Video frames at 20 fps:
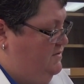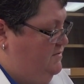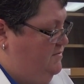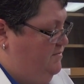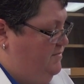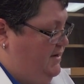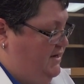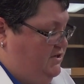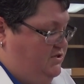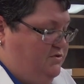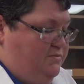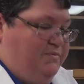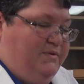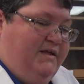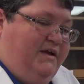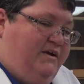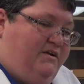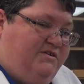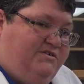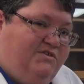major
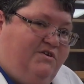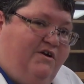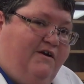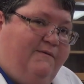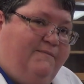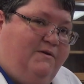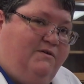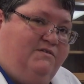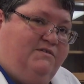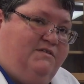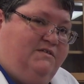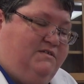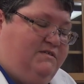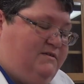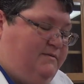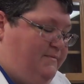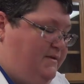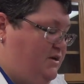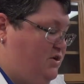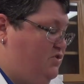players in our immune
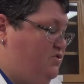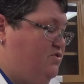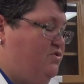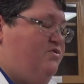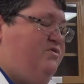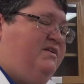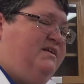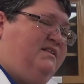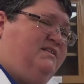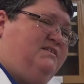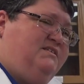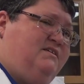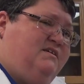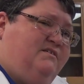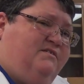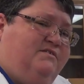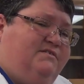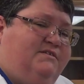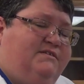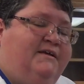system, including the
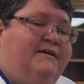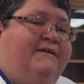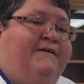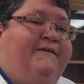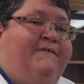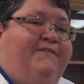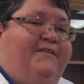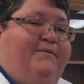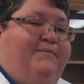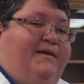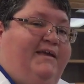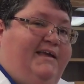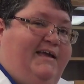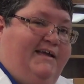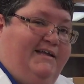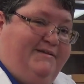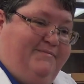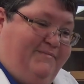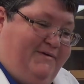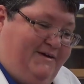cells that make
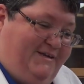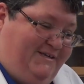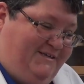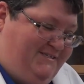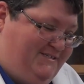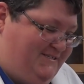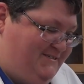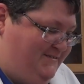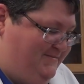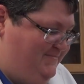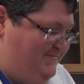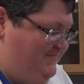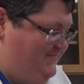antibodies.